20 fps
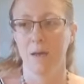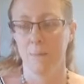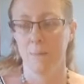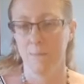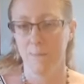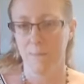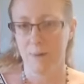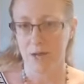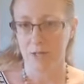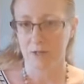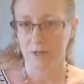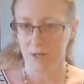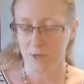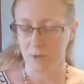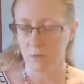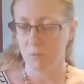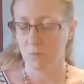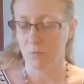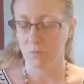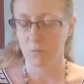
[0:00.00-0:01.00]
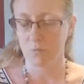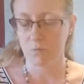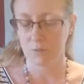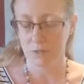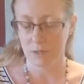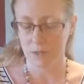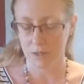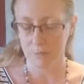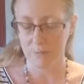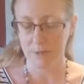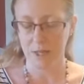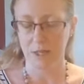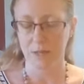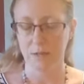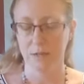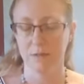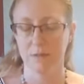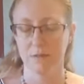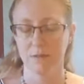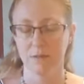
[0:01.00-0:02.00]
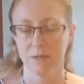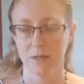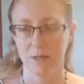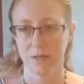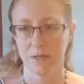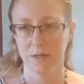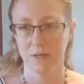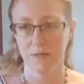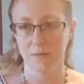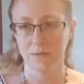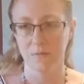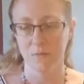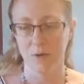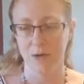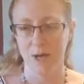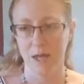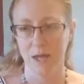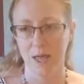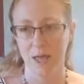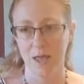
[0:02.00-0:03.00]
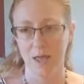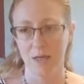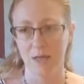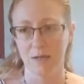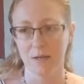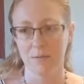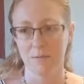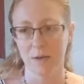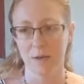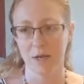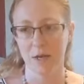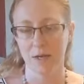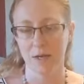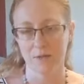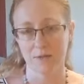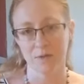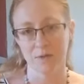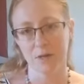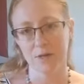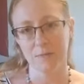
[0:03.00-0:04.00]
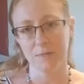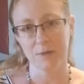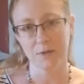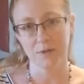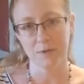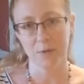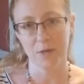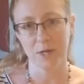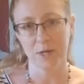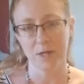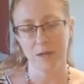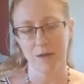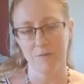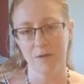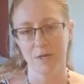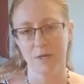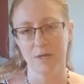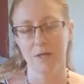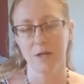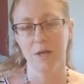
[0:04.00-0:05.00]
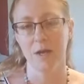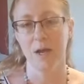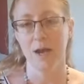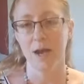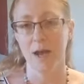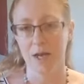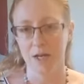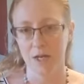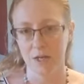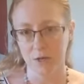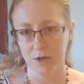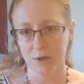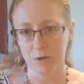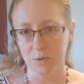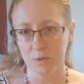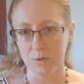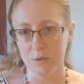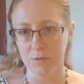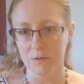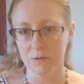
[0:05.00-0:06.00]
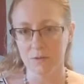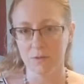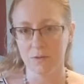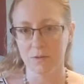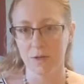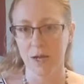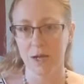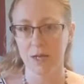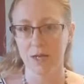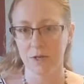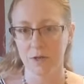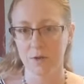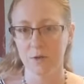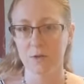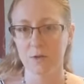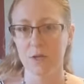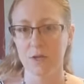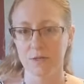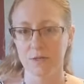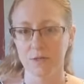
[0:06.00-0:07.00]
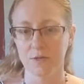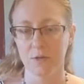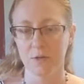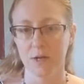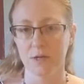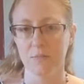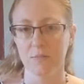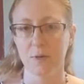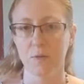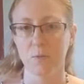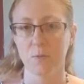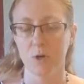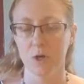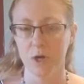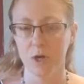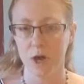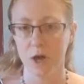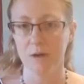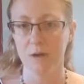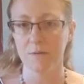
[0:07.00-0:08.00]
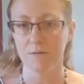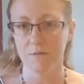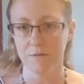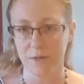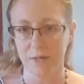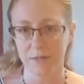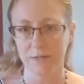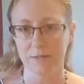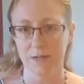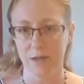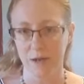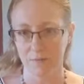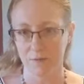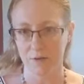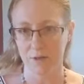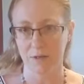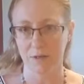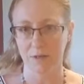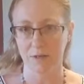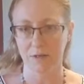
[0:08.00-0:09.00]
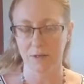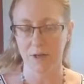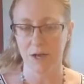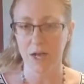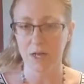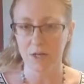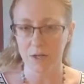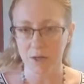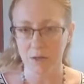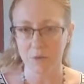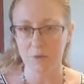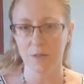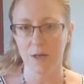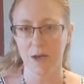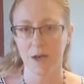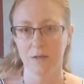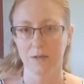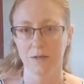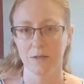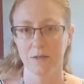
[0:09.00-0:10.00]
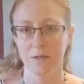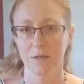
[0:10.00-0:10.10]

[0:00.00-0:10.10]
Backtrack a little bit. When I had my hysterectomy in 2011, I knew the hysterectomy would not fix everything. I knew that.